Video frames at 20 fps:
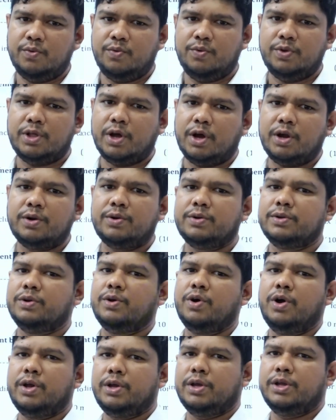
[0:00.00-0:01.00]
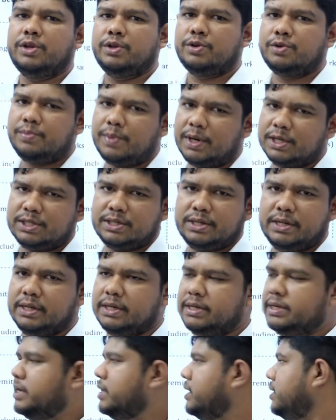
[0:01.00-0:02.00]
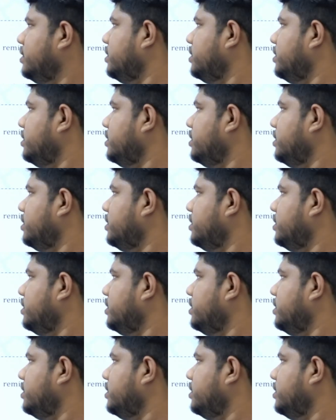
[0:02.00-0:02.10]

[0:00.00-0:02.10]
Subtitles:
without going into much detail,